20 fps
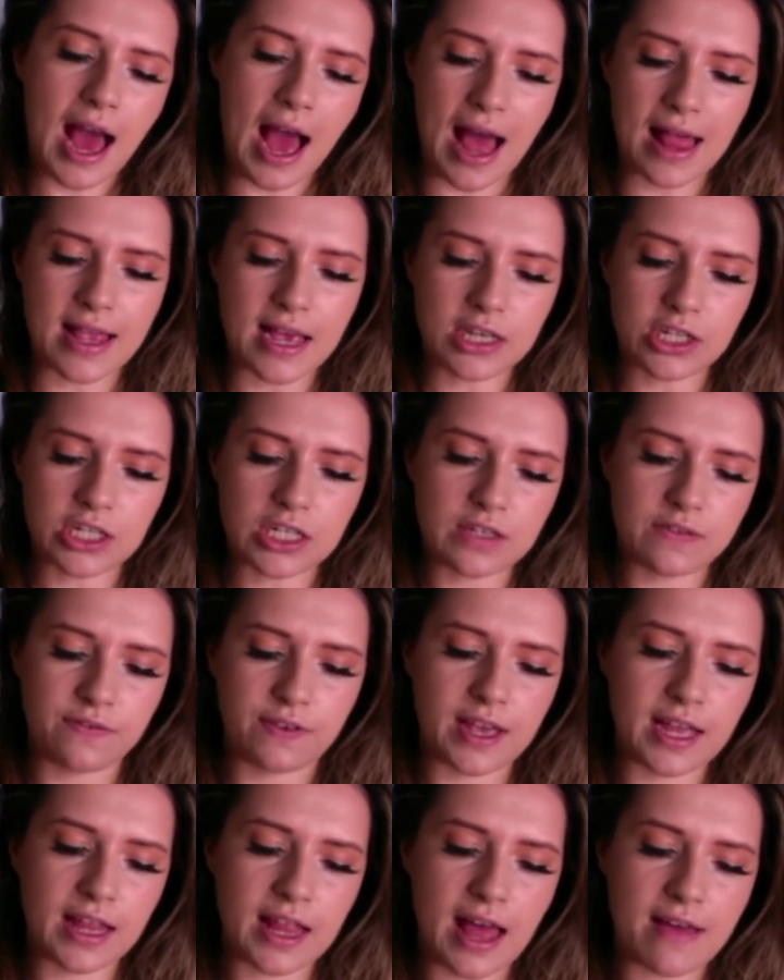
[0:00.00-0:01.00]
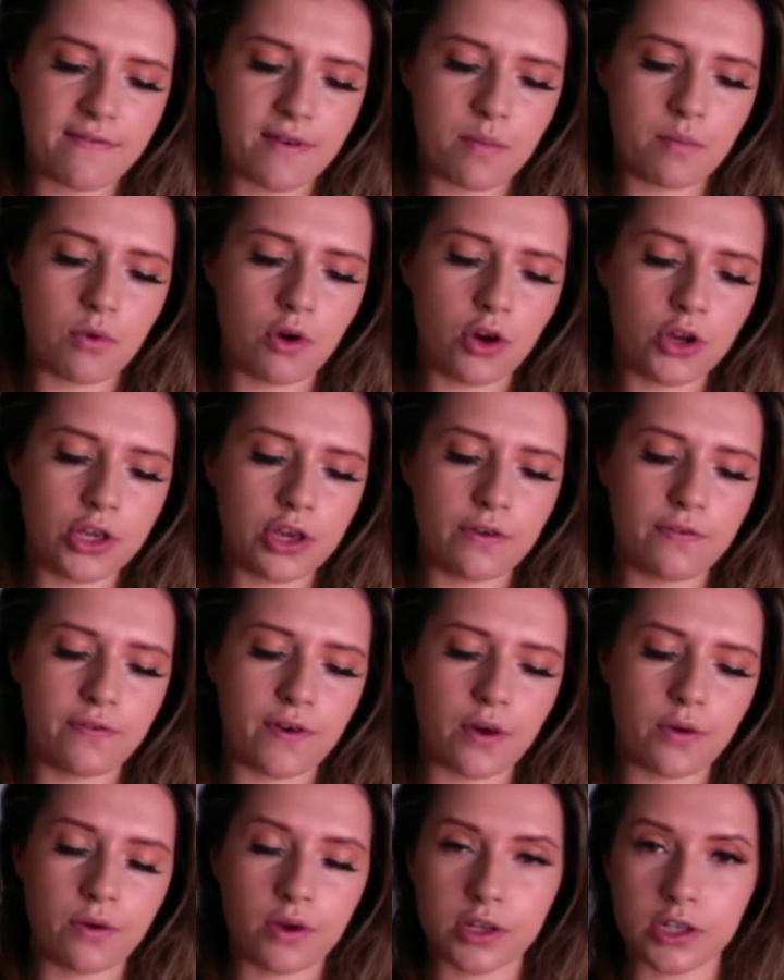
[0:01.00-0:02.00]
And I just feel like the more you
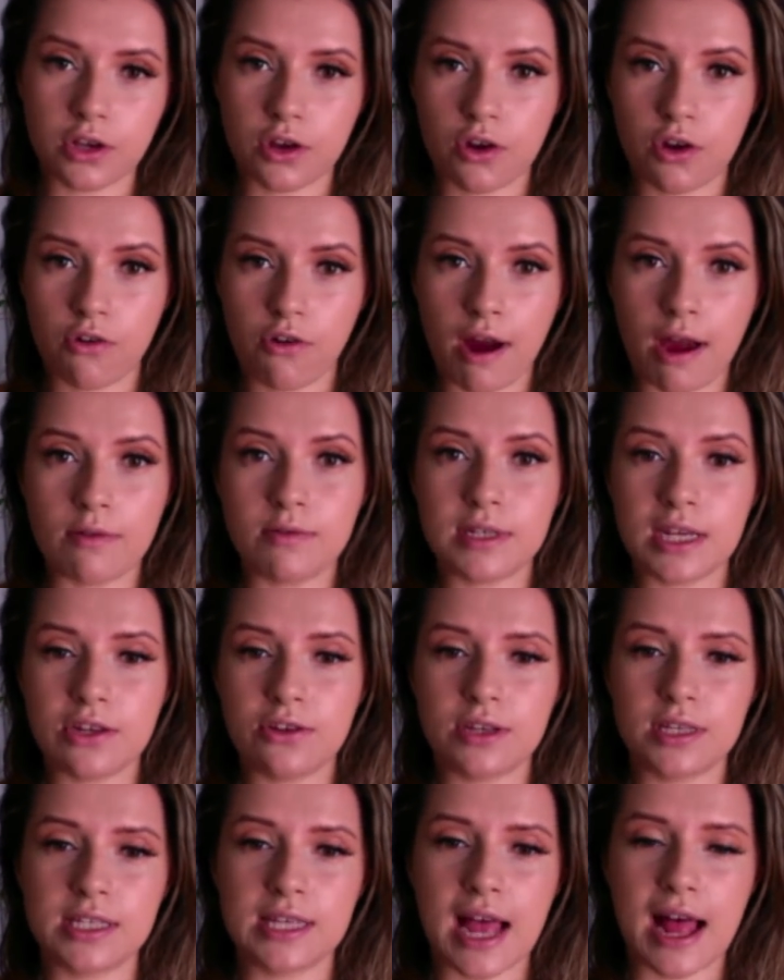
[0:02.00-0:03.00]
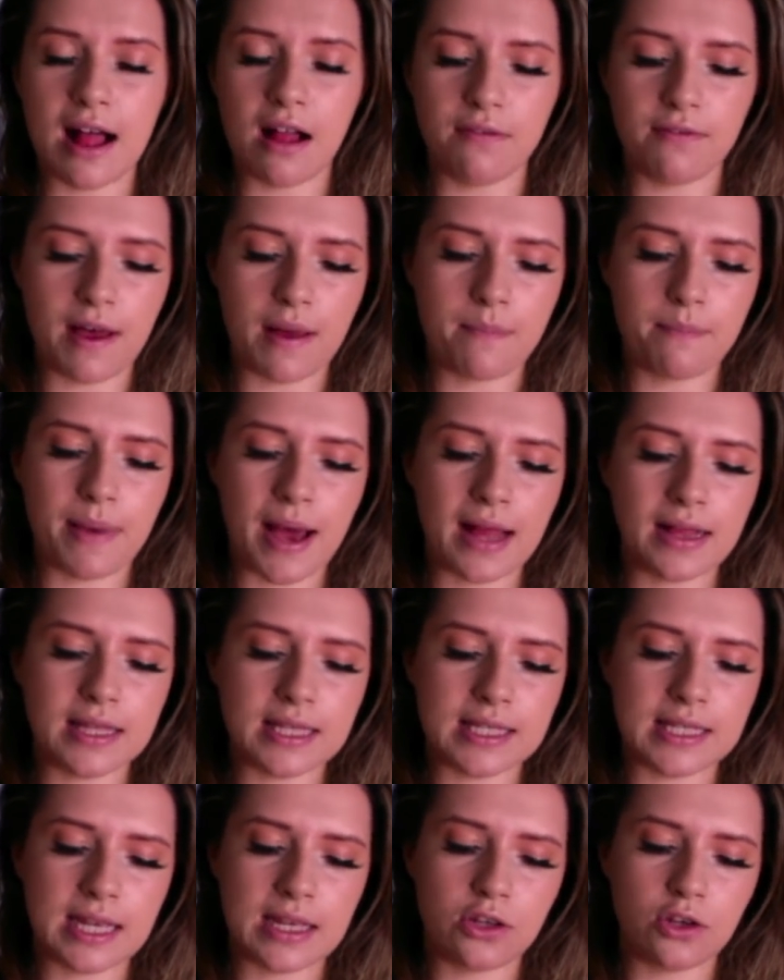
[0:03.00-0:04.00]
focus on grounding yourself and
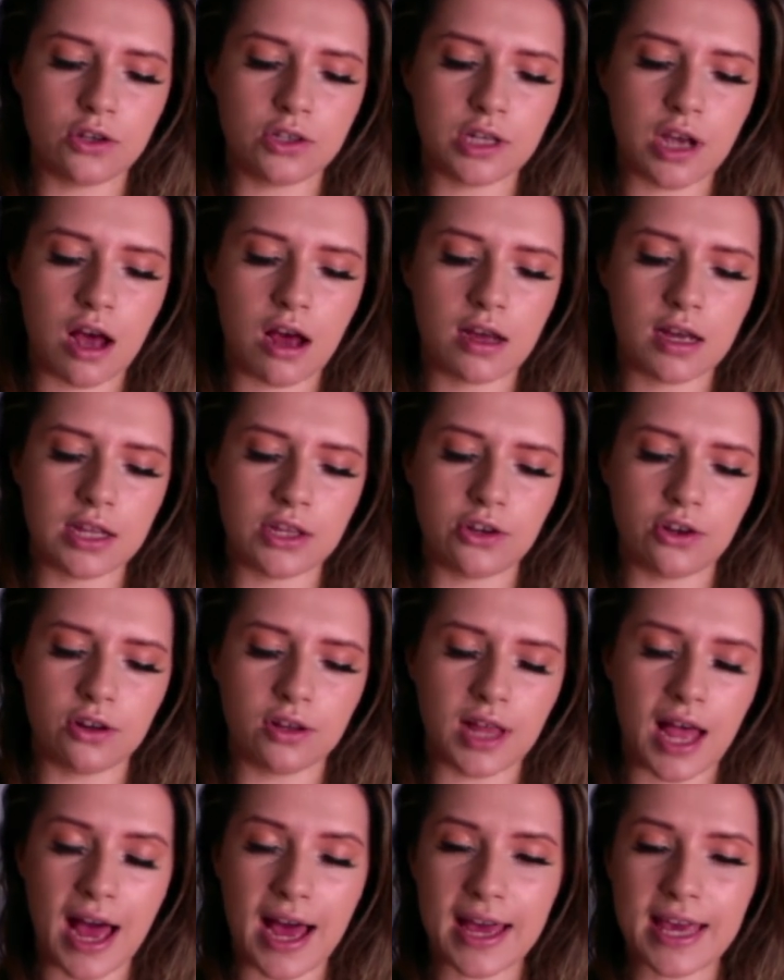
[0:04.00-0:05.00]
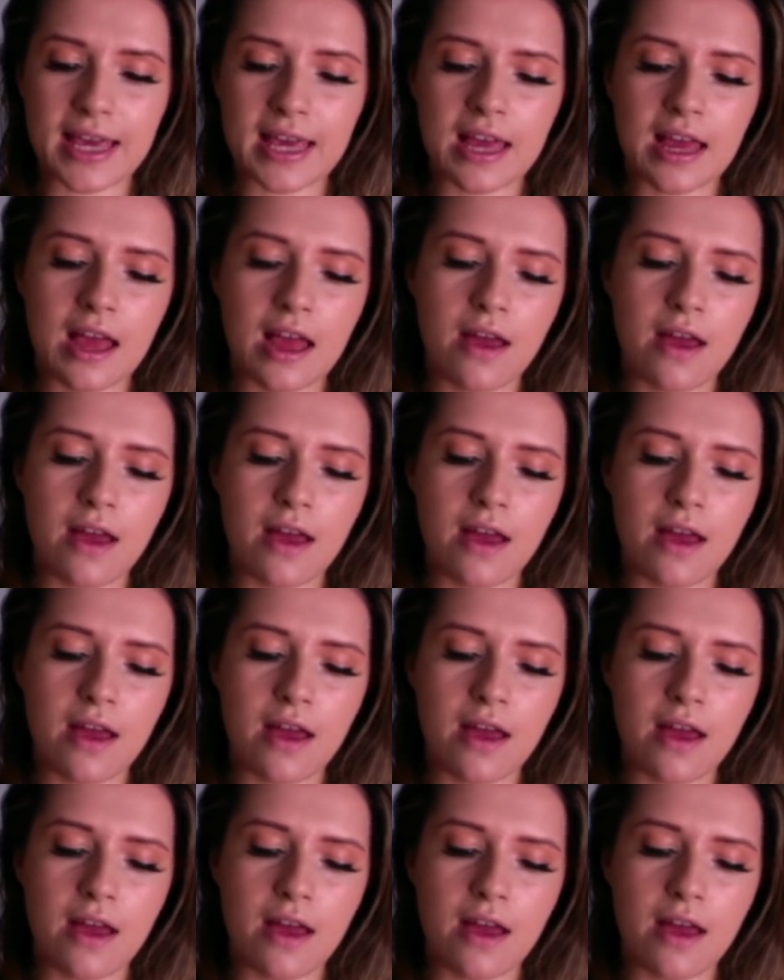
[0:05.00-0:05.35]
balancing your dark and your light,